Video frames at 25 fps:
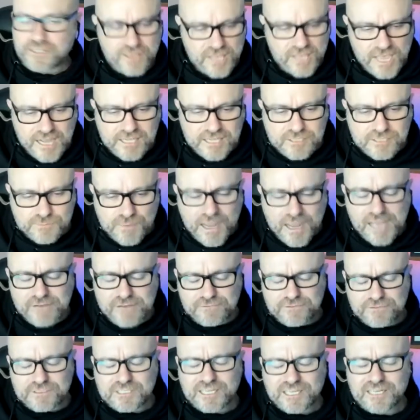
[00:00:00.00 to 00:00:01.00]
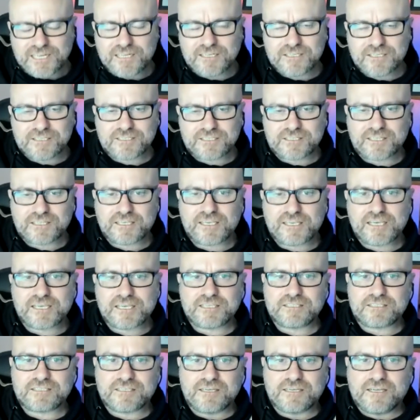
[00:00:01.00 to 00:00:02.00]
"Thanks, mate, for sending us the
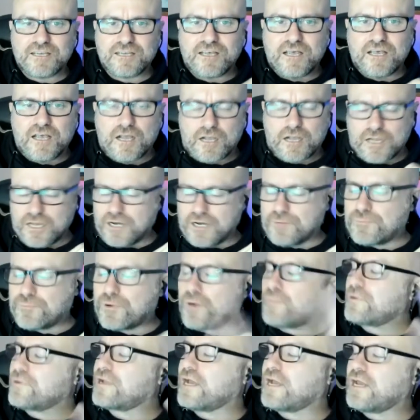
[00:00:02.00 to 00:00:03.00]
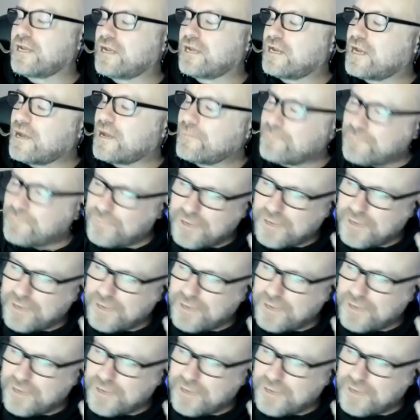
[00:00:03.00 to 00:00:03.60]
yeast. I'm going to propagate it up." And